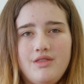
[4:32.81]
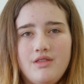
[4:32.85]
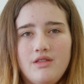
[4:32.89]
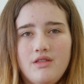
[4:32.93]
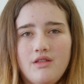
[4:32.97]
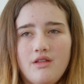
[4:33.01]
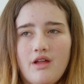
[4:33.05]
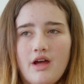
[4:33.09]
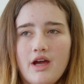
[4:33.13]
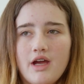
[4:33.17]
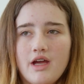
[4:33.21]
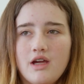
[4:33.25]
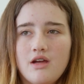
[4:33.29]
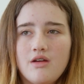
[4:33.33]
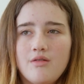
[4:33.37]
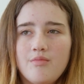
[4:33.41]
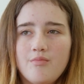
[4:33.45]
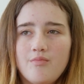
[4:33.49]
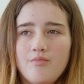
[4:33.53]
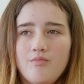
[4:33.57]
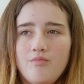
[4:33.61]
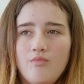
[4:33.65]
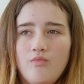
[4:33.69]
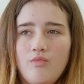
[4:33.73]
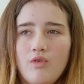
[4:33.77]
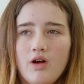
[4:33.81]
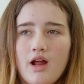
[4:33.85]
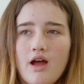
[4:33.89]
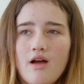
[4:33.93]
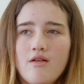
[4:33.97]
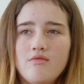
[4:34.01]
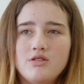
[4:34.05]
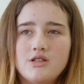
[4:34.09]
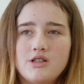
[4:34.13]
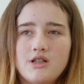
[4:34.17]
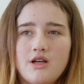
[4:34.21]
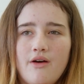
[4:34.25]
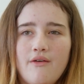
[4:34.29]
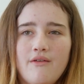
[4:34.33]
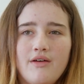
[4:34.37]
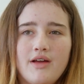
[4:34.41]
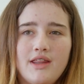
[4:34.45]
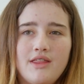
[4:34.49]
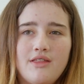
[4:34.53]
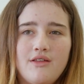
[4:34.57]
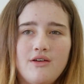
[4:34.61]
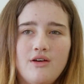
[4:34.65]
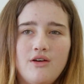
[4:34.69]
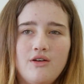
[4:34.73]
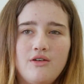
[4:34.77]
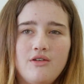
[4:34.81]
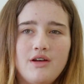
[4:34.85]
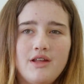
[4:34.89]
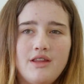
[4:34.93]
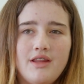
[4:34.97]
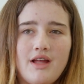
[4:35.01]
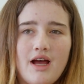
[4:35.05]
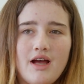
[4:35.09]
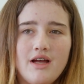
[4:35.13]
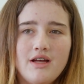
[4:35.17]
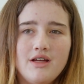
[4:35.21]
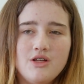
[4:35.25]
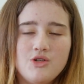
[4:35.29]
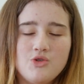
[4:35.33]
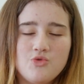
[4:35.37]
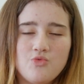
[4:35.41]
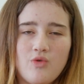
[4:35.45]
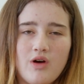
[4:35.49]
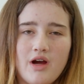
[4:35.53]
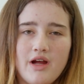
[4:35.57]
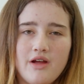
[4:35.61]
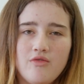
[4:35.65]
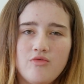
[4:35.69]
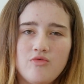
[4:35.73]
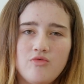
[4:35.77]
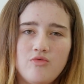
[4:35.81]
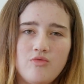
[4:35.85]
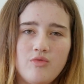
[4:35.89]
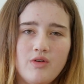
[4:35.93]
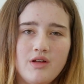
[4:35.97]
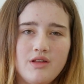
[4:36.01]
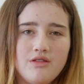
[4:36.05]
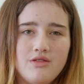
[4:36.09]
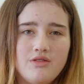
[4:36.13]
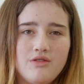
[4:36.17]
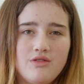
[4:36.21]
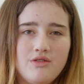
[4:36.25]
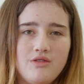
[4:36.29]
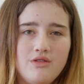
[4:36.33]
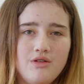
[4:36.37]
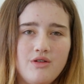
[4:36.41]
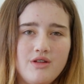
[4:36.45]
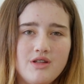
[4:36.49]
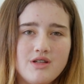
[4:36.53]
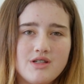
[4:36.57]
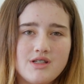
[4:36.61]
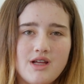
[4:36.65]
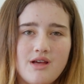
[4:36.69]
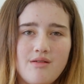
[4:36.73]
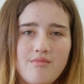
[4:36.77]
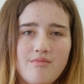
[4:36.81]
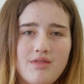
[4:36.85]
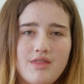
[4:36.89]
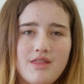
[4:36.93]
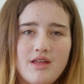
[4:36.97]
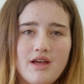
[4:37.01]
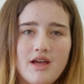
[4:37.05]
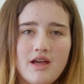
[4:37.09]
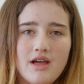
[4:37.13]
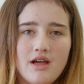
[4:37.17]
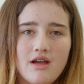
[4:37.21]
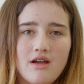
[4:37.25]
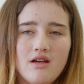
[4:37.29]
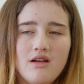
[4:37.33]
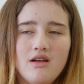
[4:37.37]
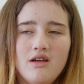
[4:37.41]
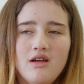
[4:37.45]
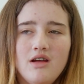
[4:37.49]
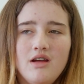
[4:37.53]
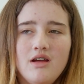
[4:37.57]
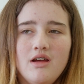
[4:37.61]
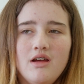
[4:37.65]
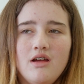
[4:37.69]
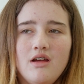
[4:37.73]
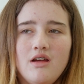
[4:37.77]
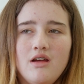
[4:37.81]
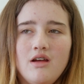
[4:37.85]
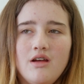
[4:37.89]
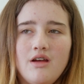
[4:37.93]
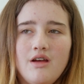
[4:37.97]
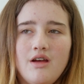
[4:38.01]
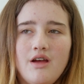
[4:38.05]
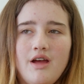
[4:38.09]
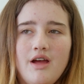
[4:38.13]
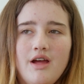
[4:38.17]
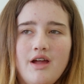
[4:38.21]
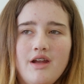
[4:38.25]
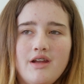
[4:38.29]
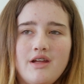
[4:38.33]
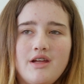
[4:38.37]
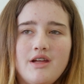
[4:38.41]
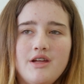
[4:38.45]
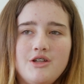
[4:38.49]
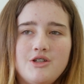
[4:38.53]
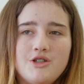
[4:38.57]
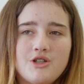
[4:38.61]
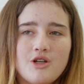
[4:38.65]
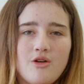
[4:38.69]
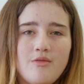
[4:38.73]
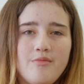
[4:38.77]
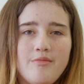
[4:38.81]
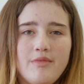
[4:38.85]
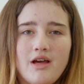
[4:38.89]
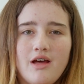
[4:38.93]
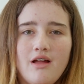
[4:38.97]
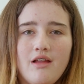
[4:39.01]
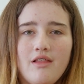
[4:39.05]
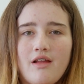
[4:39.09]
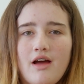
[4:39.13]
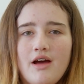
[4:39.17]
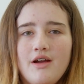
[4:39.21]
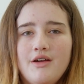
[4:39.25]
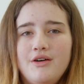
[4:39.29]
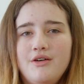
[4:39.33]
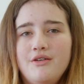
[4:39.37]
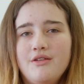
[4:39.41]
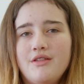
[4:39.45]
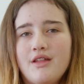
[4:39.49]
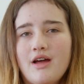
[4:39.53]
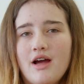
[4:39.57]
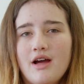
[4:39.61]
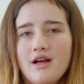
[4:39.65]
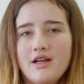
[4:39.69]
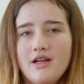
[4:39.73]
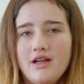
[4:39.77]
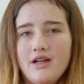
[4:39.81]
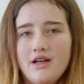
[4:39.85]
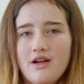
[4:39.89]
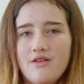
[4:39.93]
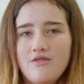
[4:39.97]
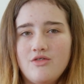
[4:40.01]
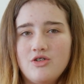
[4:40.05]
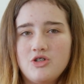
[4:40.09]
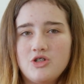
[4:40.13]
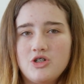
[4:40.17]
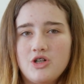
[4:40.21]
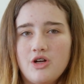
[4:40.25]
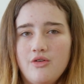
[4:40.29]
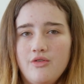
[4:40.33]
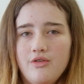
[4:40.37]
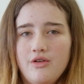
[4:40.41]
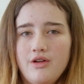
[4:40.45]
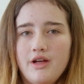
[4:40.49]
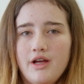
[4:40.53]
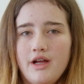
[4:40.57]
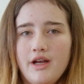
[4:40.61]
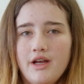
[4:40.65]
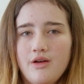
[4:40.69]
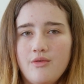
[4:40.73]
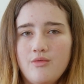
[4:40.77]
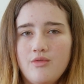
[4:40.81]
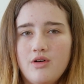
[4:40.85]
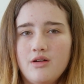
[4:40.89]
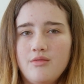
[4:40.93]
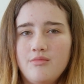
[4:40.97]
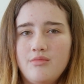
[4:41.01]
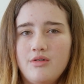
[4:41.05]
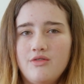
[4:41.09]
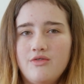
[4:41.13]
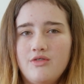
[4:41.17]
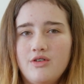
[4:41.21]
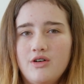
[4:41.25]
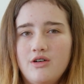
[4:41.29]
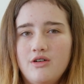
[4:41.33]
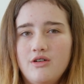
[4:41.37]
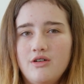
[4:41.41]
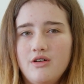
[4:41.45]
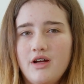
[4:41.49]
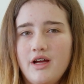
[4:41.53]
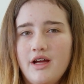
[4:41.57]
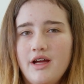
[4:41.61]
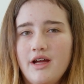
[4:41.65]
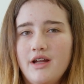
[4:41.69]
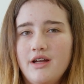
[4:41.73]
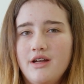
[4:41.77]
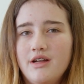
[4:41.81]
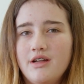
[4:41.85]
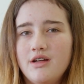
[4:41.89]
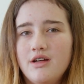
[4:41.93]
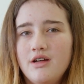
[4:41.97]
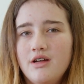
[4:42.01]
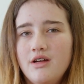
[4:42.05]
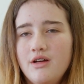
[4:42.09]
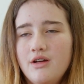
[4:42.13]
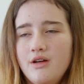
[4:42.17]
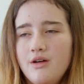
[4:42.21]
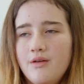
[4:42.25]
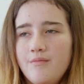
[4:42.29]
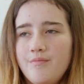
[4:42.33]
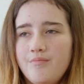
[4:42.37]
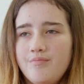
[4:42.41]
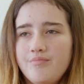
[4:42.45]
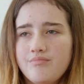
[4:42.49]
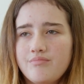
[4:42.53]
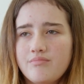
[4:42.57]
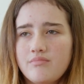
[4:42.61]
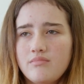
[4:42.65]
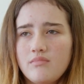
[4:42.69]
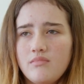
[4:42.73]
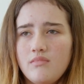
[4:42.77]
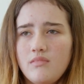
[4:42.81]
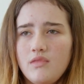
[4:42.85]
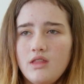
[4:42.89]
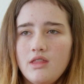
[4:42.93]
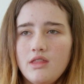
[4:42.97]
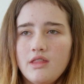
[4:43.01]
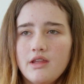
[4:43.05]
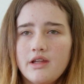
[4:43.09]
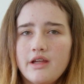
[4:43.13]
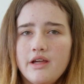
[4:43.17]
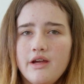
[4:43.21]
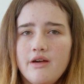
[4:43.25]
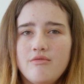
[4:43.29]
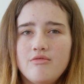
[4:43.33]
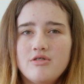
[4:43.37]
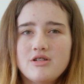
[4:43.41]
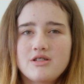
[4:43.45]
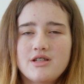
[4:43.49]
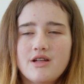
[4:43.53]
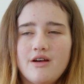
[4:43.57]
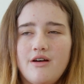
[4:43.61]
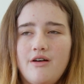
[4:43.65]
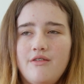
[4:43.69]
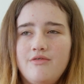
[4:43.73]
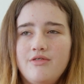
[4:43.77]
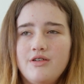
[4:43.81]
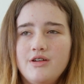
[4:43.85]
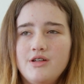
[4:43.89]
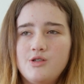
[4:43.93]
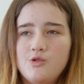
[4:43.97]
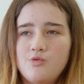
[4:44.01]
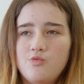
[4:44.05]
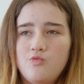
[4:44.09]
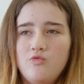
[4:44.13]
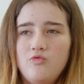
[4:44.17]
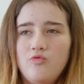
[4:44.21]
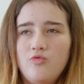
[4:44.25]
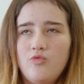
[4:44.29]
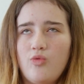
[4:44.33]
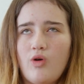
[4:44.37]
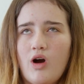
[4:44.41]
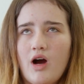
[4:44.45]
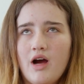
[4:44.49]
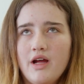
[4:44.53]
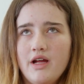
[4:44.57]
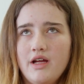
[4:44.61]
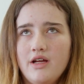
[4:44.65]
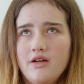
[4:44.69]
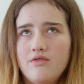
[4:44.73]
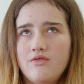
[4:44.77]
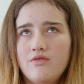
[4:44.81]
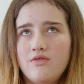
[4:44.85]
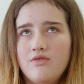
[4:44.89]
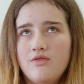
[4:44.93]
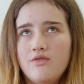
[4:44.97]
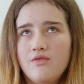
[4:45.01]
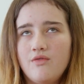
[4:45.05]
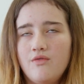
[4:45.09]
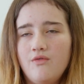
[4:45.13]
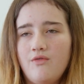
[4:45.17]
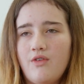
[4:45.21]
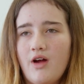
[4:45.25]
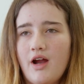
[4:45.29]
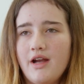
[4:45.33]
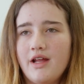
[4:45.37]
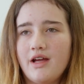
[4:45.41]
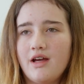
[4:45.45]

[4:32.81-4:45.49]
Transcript: what I was going through, and that his wife went through the same thing. And he showed me a letter that he never showed anyone before, and it was of his wife writing